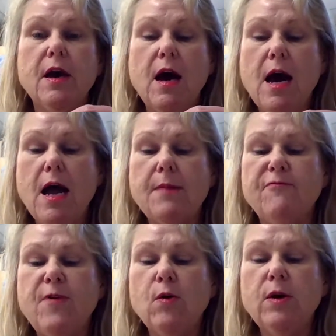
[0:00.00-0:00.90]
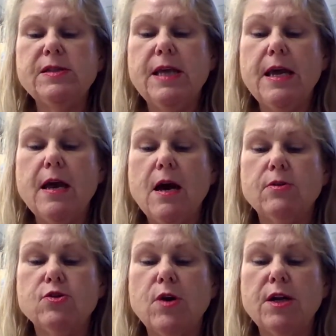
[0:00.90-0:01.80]
I'm focusing
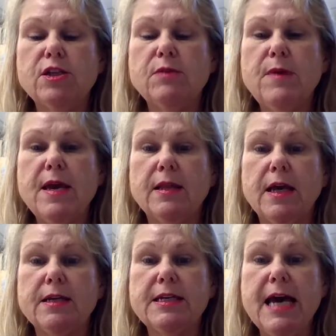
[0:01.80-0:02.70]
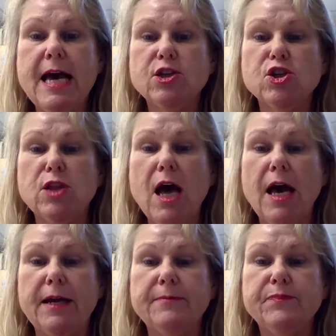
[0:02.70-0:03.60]
on trying to make like a dashed
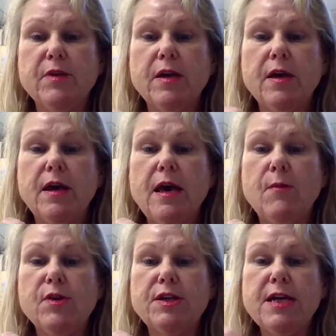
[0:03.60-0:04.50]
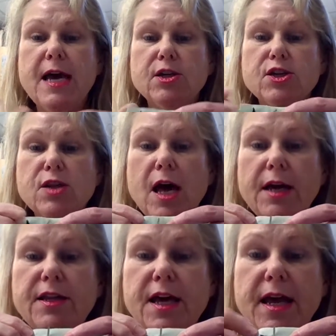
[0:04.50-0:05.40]
line. And with a dashed
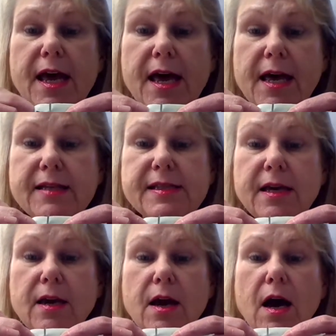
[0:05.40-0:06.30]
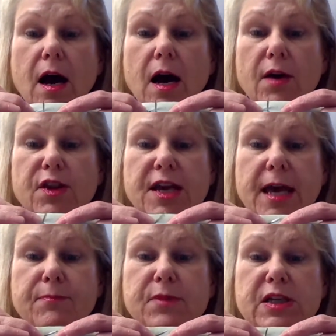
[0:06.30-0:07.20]
line that has the
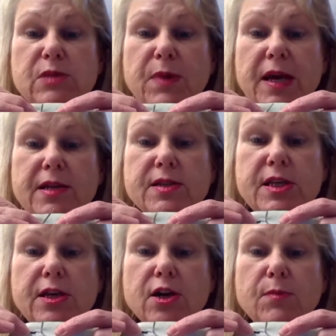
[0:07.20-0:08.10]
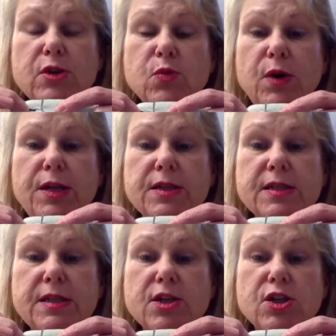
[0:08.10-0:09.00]
empty space here between the
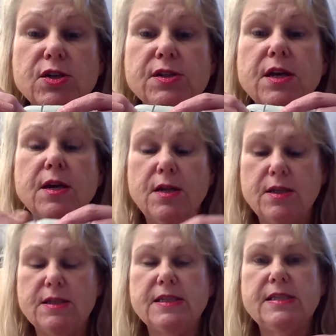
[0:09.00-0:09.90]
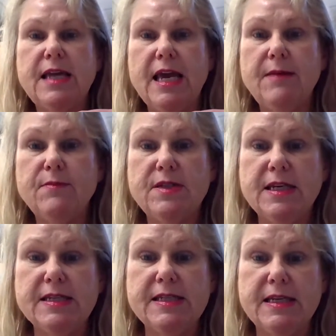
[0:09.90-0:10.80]
stitches, the same
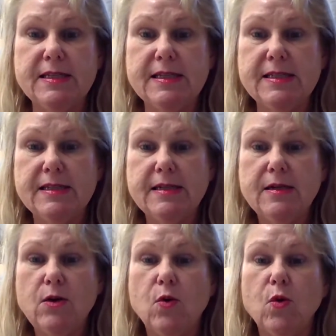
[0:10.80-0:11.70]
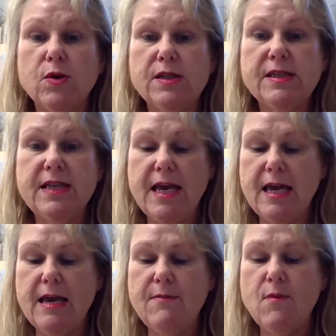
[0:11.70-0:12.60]
distance or
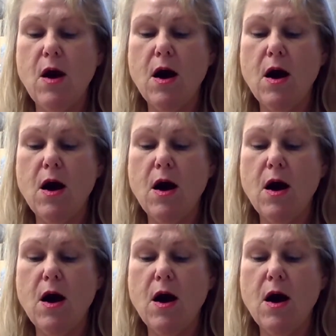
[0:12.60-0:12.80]
same